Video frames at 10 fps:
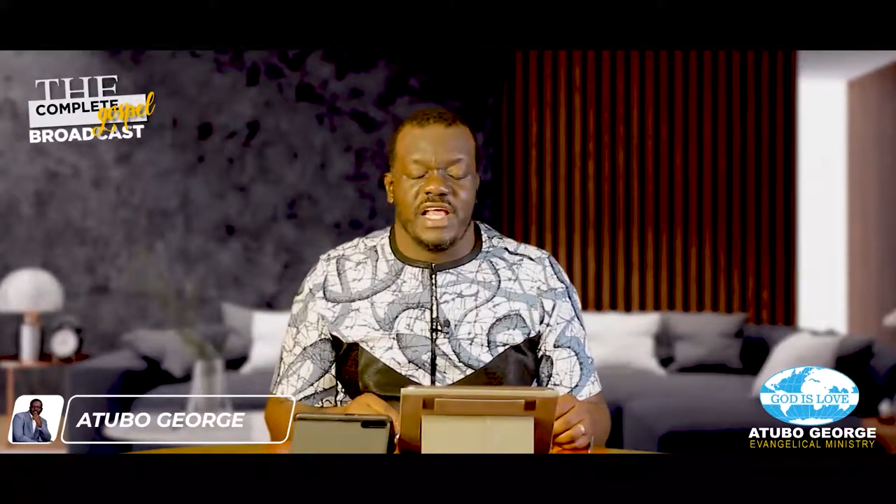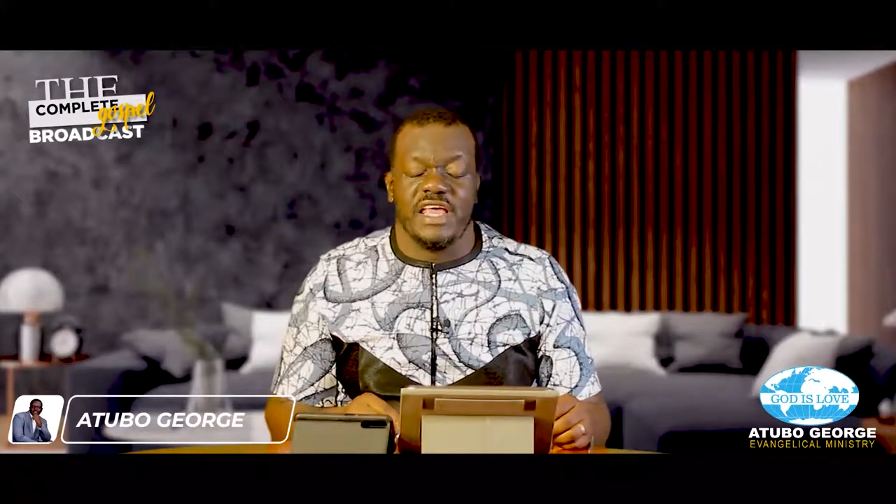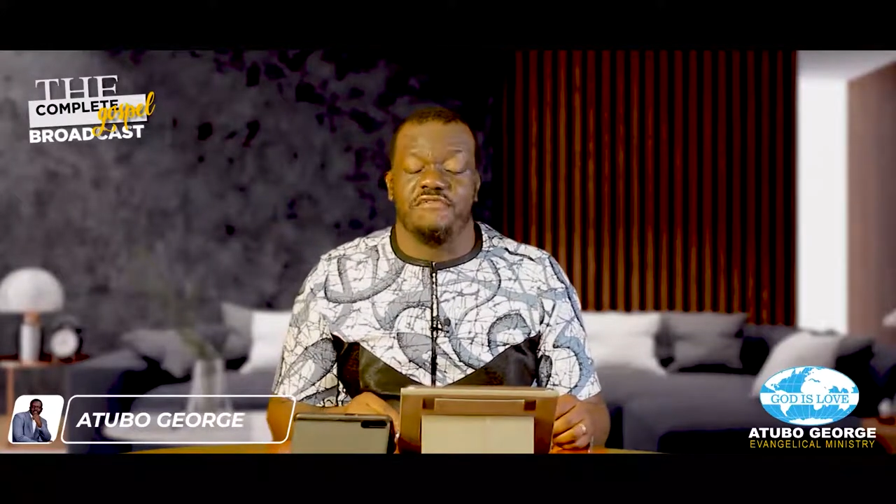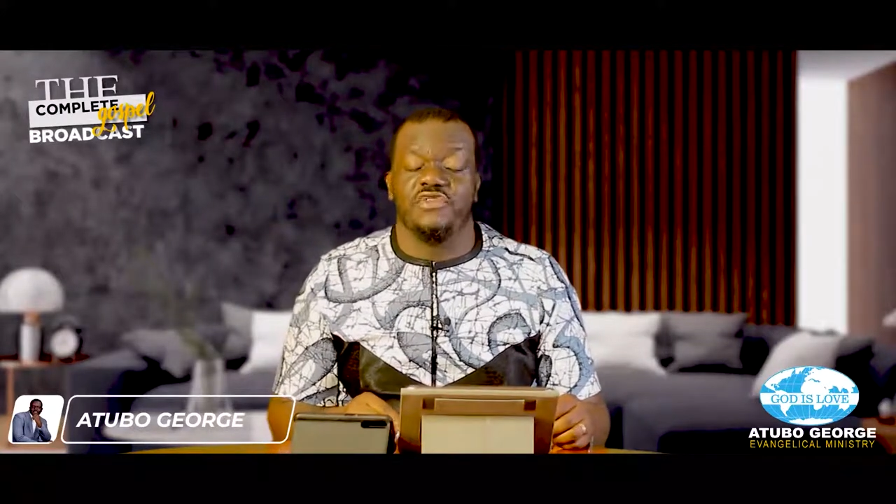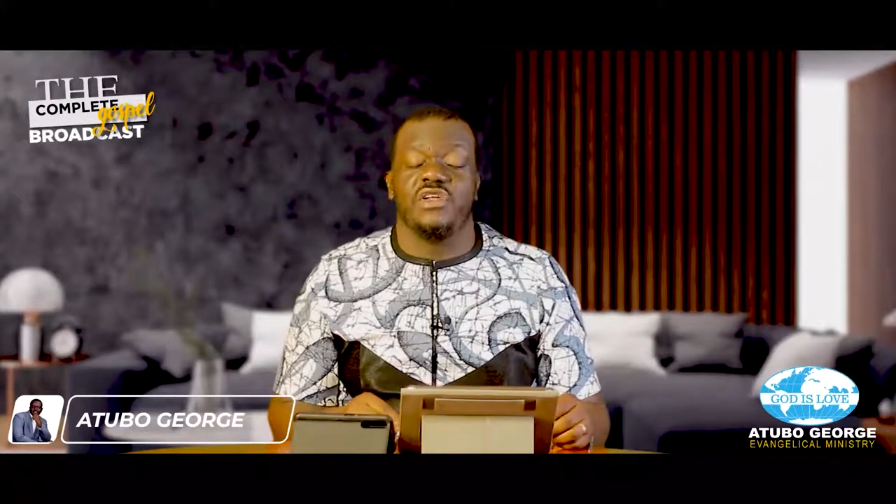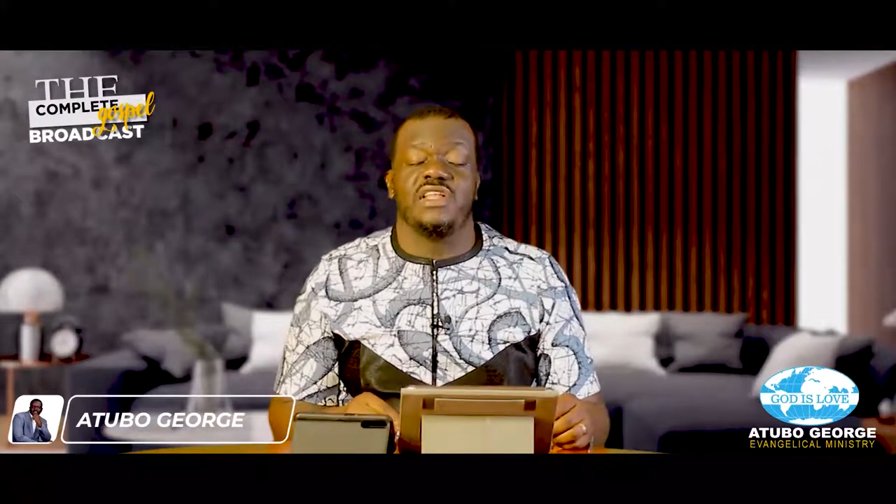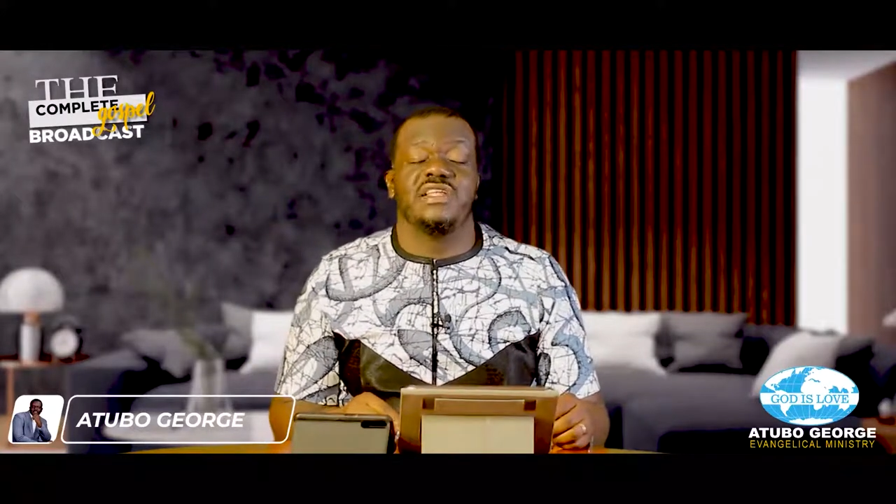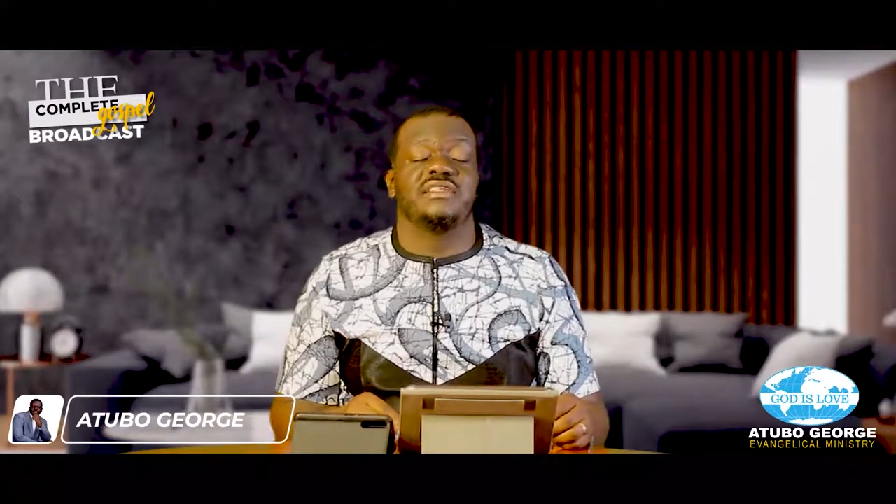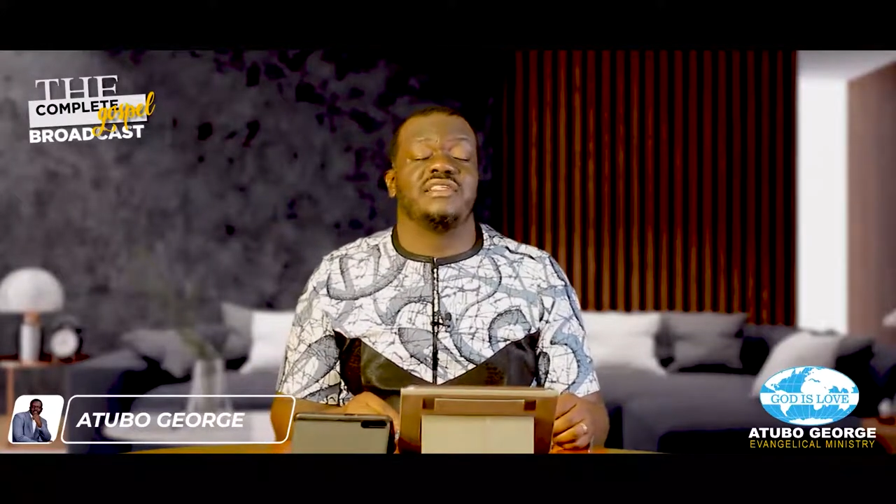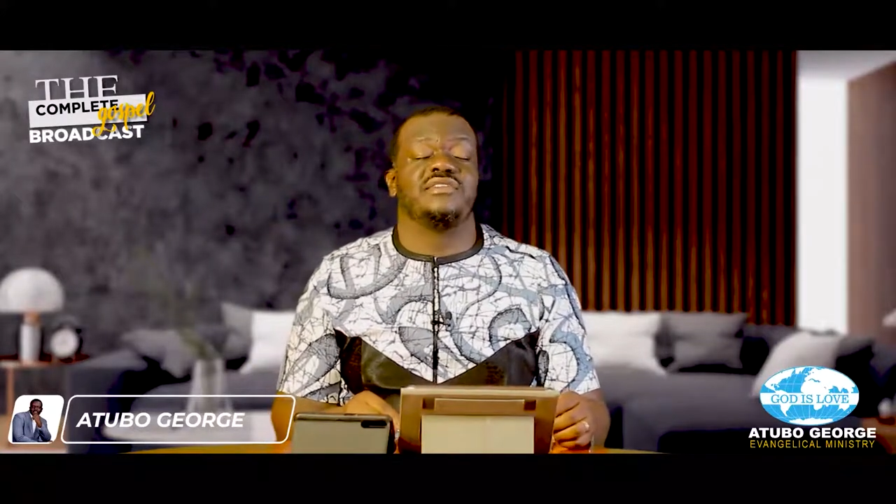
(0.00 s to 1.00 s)
If you're
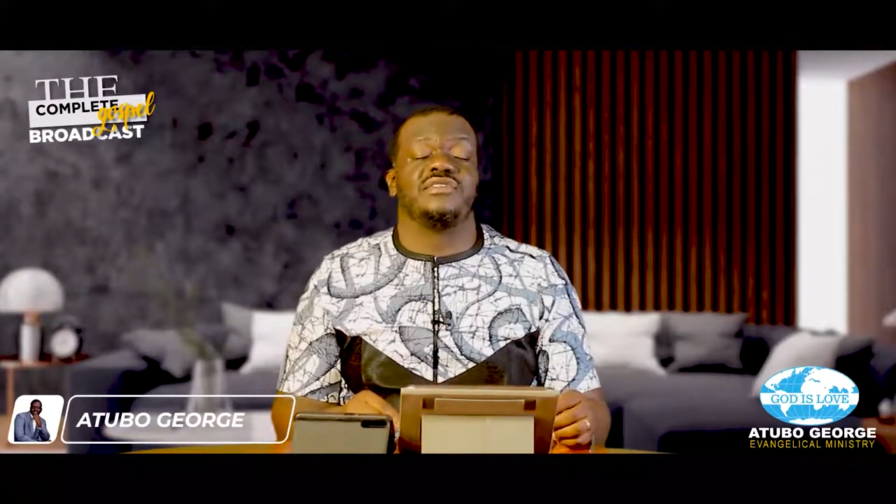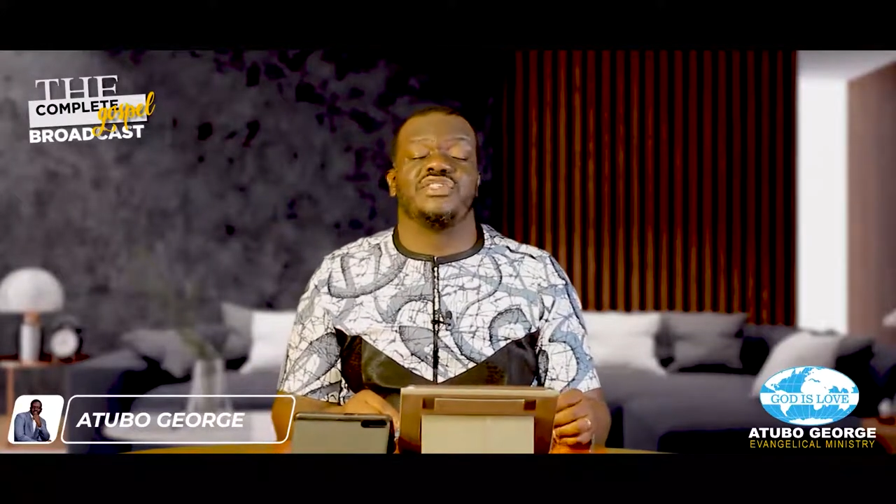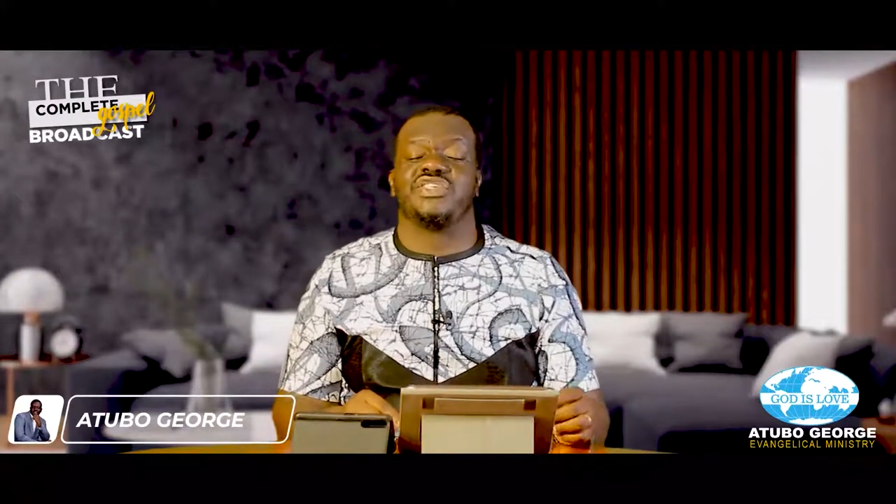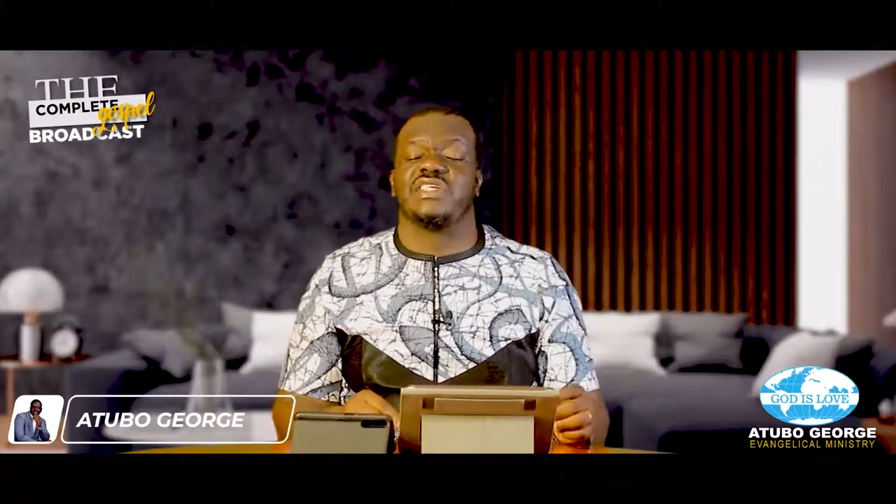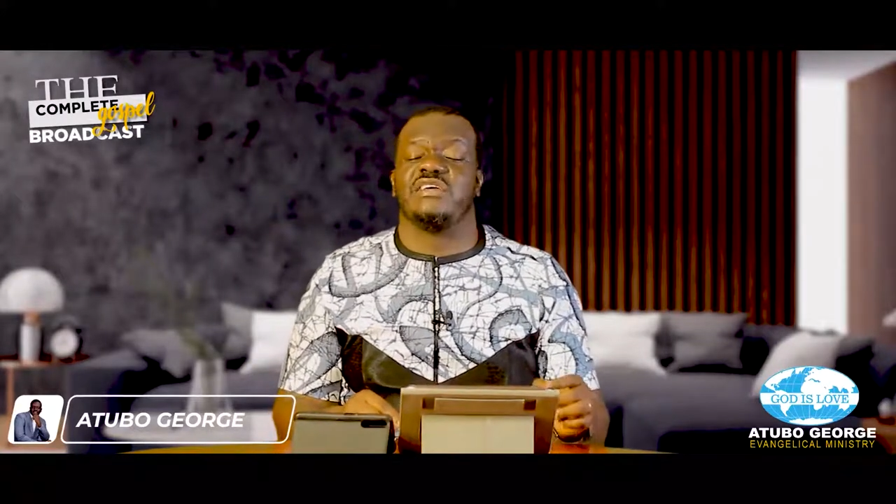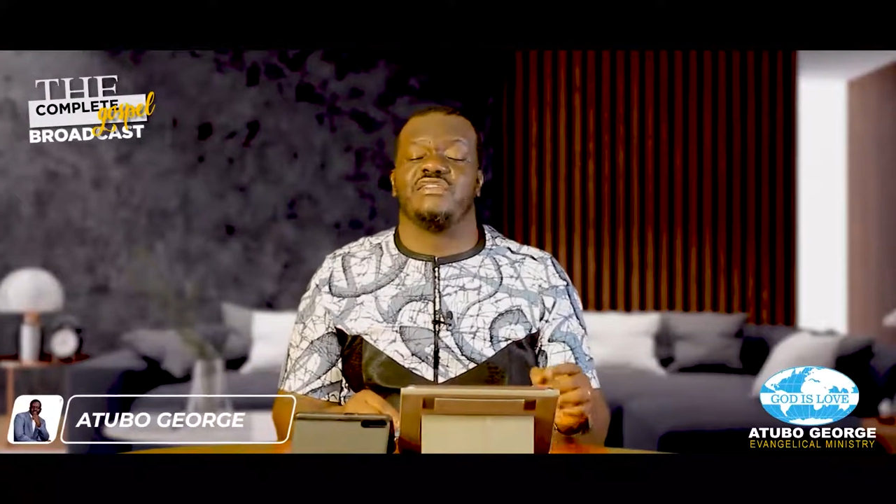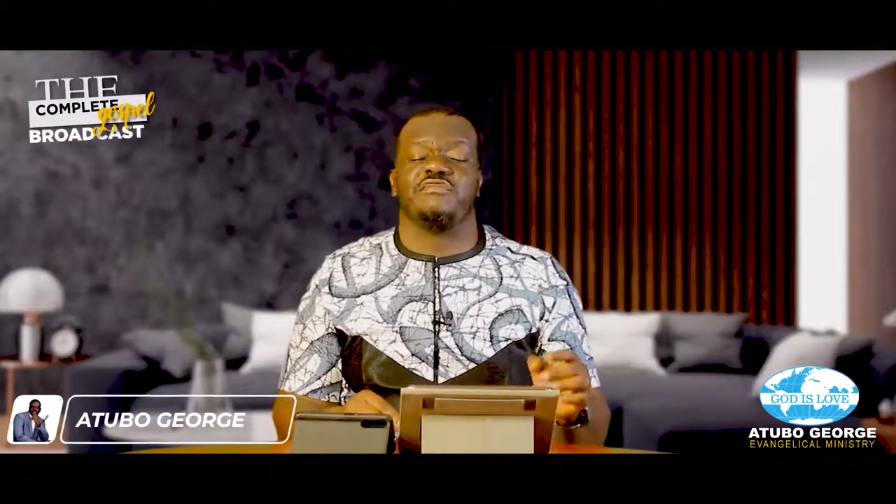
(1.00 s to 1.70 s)
listening to the sound